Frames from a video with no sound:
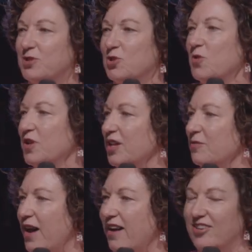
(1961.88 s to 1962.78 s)

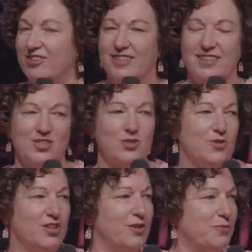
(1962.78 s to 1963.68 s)

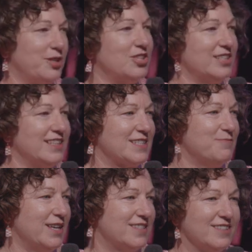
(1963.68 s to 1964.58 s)
preaching this
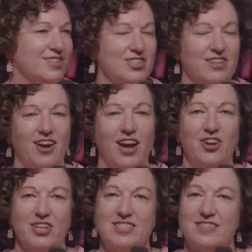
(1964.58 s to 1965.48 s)
message. And
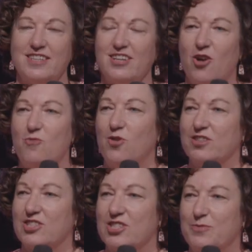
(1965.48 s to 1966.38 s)
I used to think, I
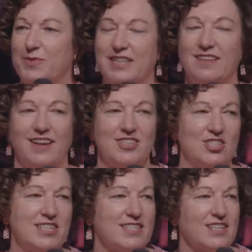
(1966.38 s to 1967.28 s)
want to be like
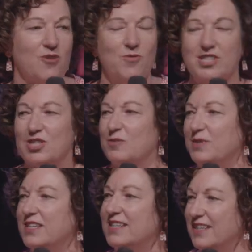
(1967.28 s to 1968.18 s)
Jesus. I want to
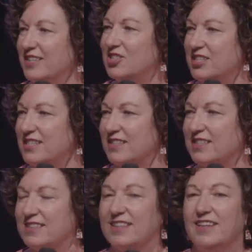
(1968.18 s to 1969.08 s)
be near
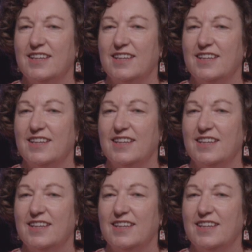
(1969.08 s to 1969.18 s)
Jesus.